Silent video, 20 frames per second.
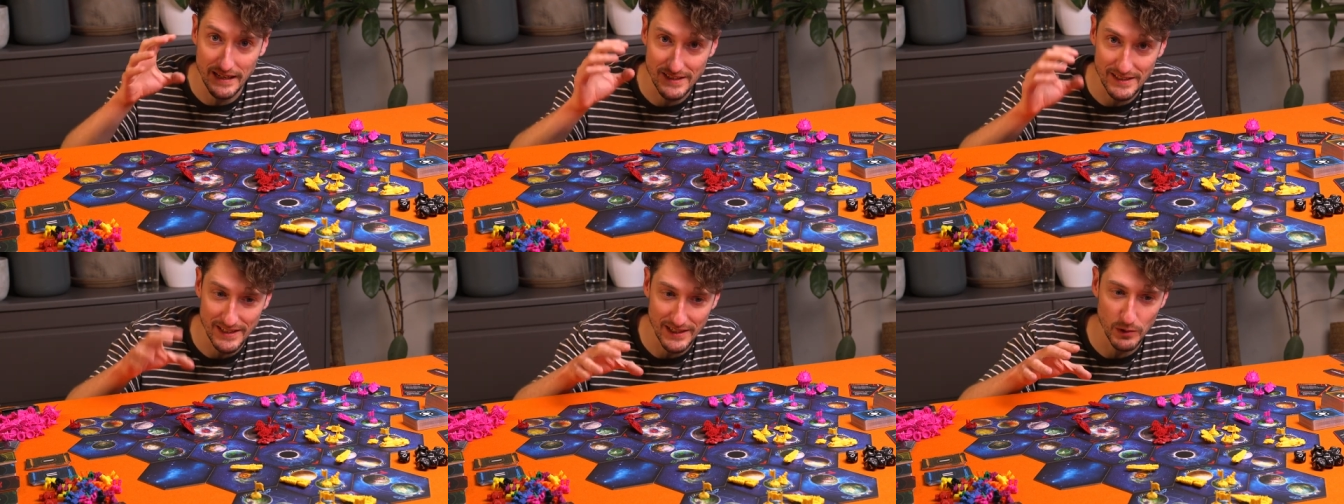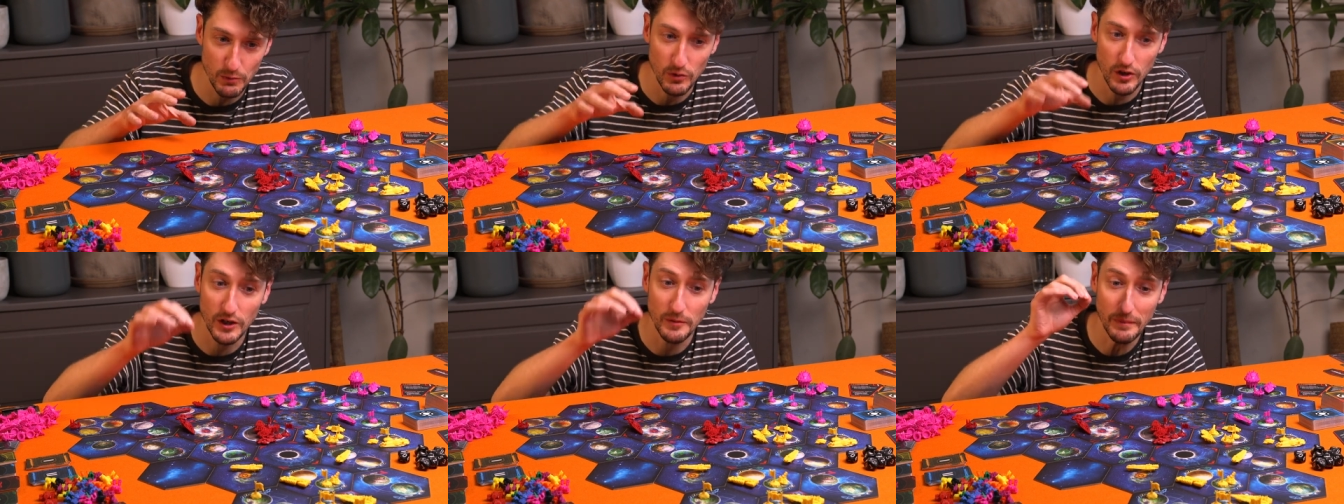it's
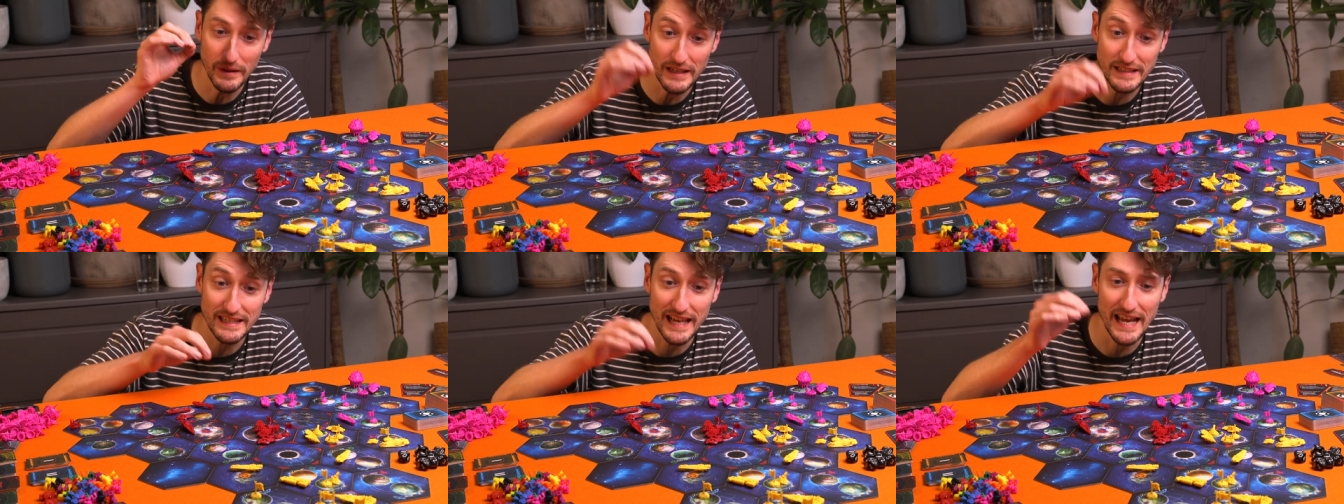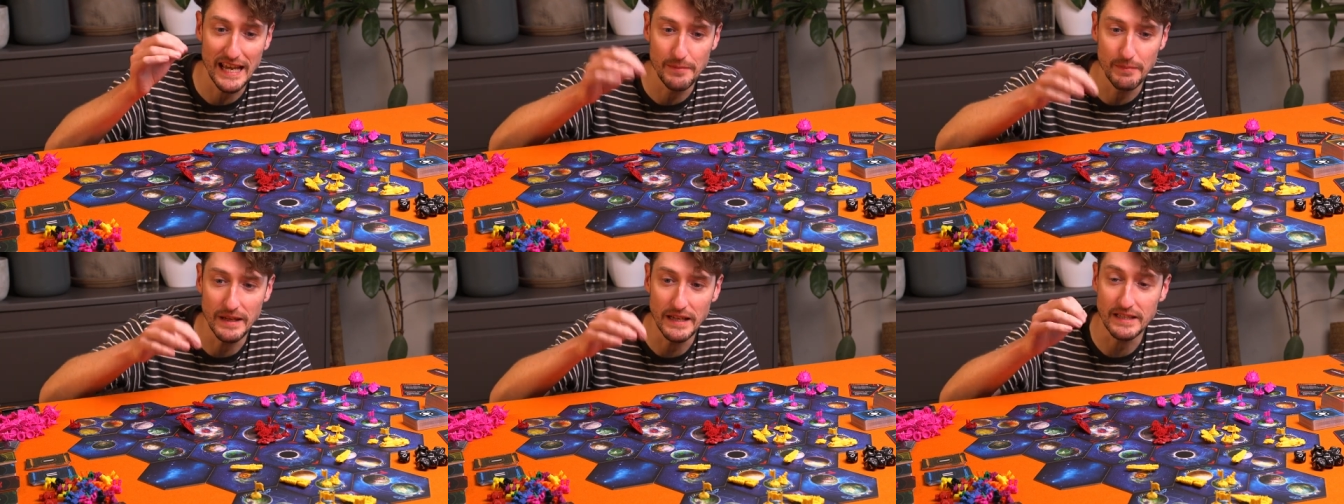going to work because
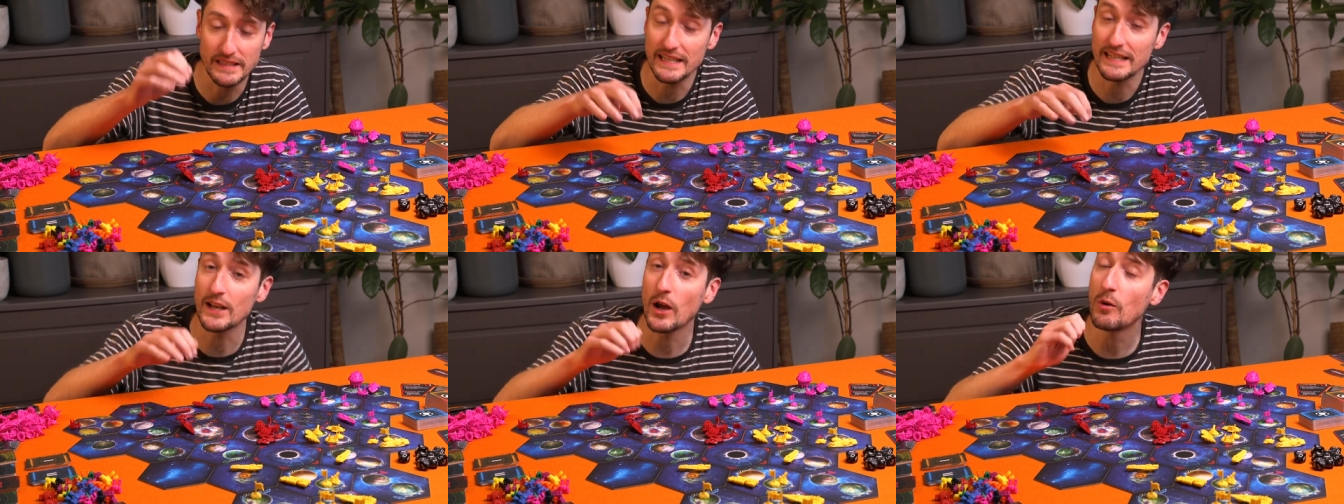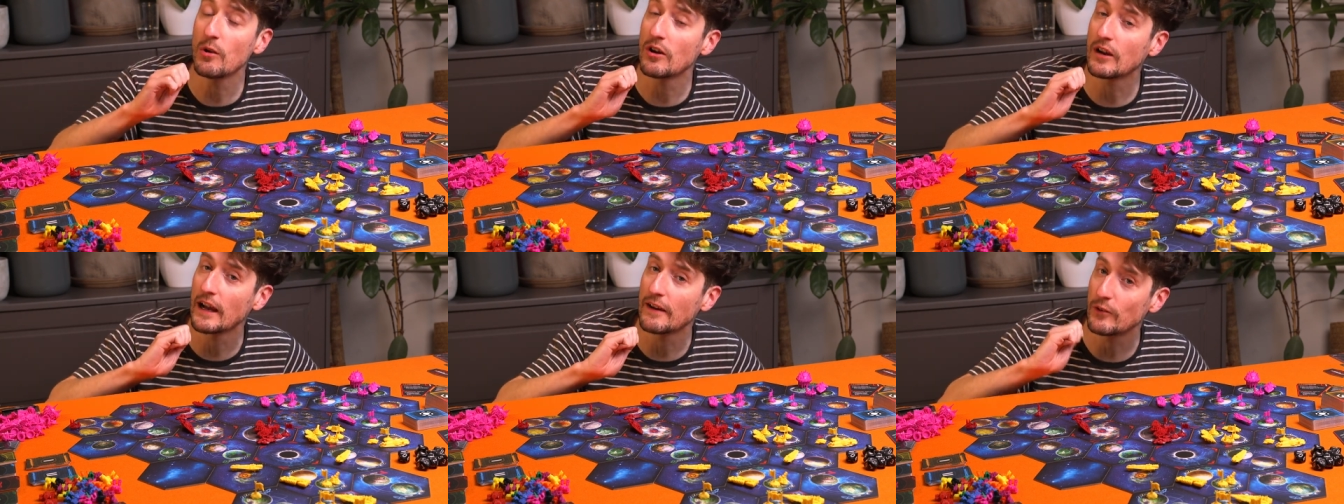A, B, C. No,
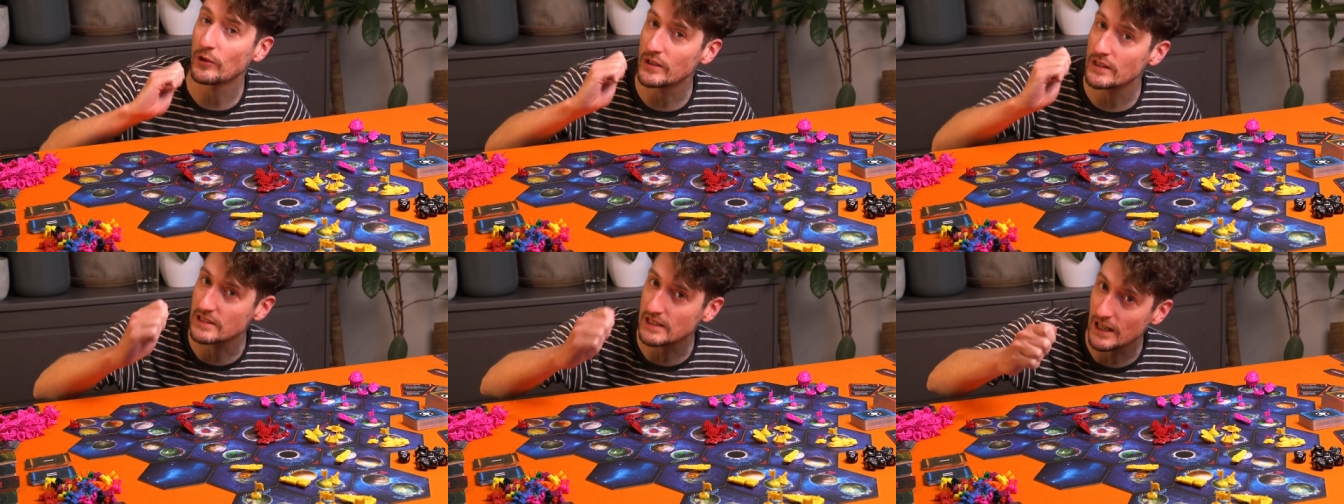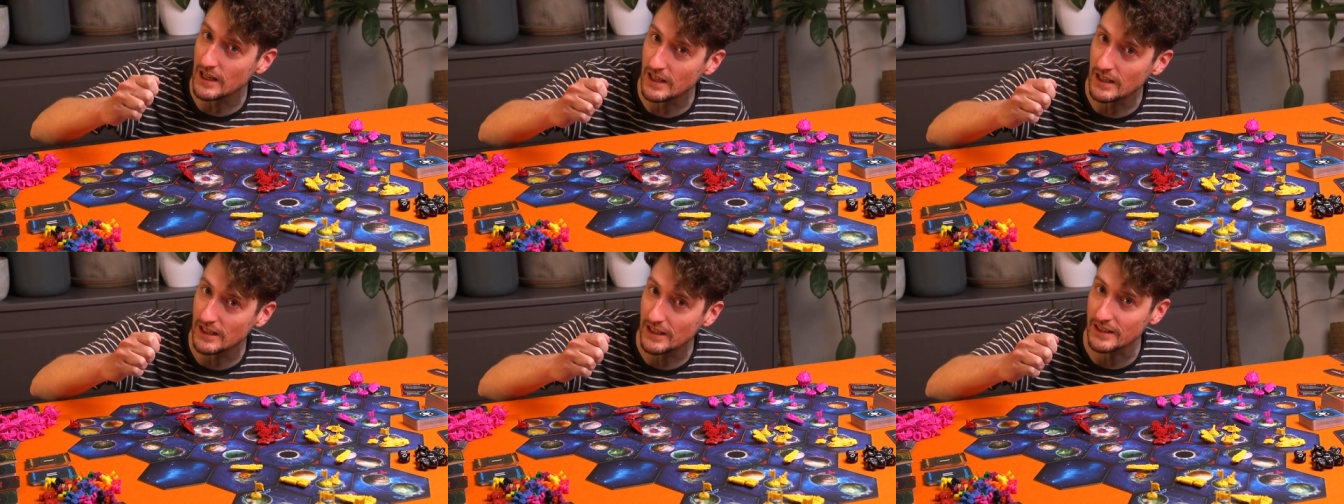look, I've got this
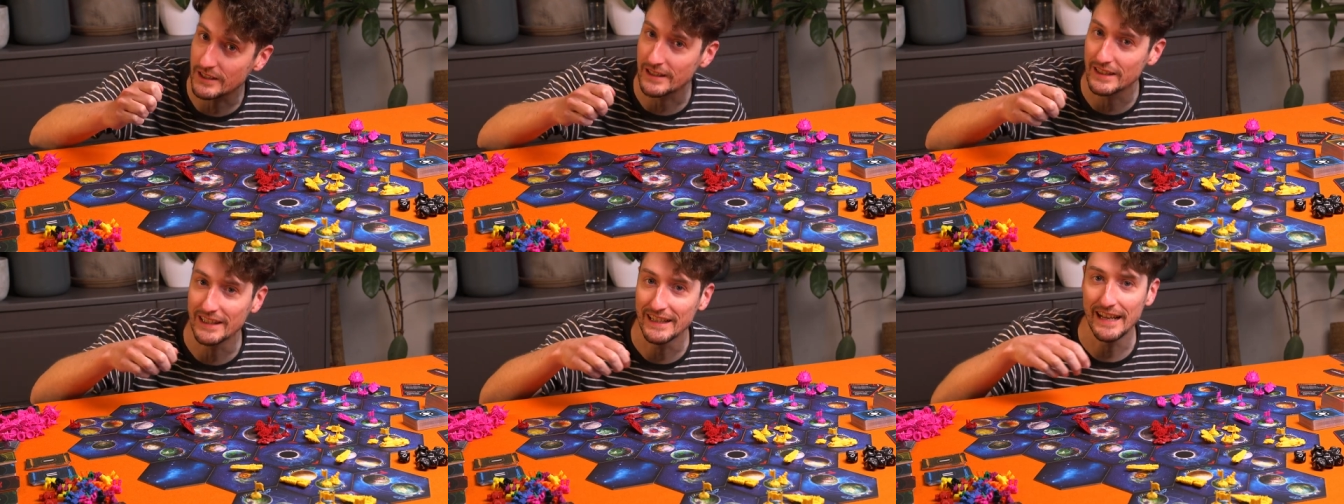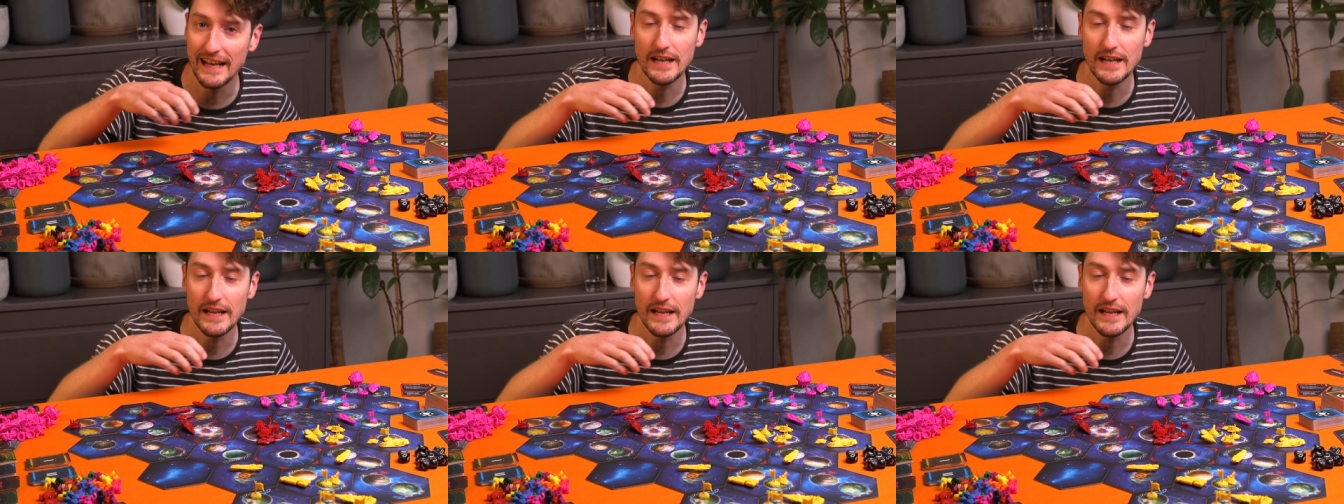card.